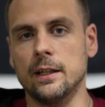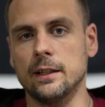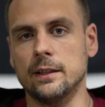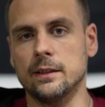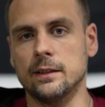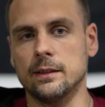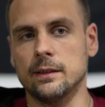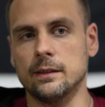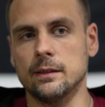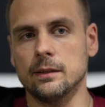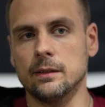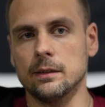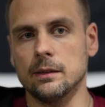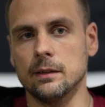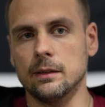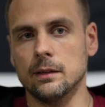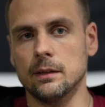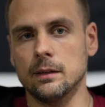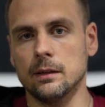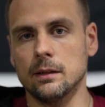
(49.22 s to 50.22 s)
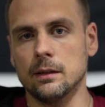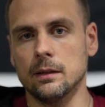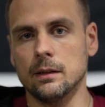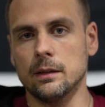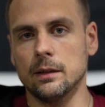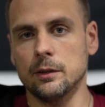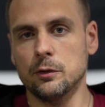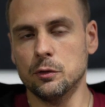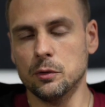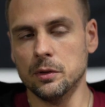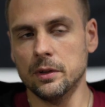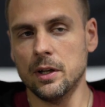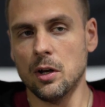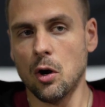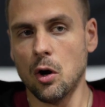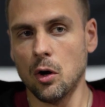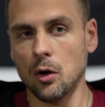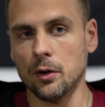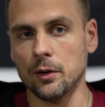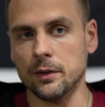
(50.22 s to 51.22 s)
it's it's really
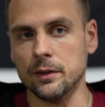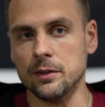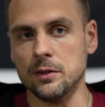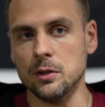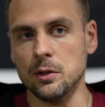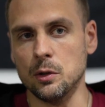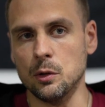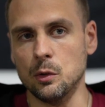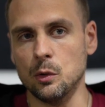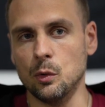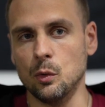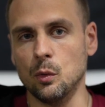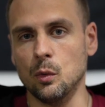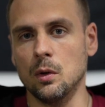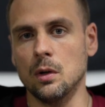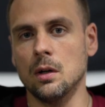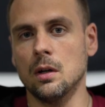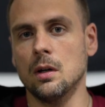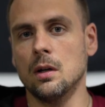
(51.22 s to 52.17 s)
hard to